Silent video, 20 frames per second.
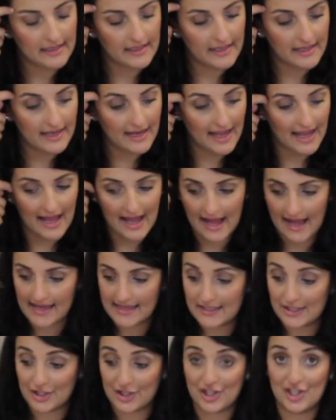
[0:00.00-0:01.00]
it
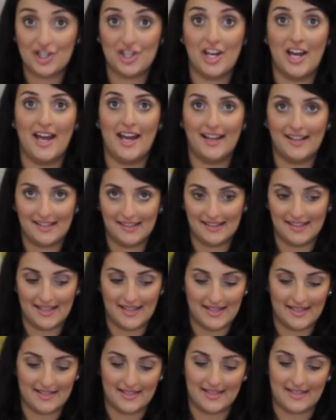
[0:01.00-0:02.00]
has
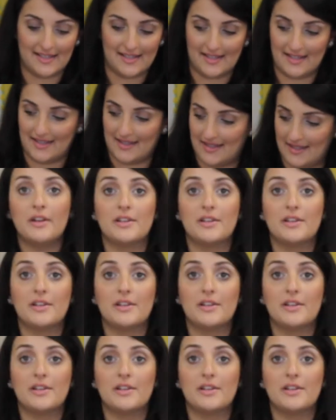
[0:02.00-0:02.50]
checklists.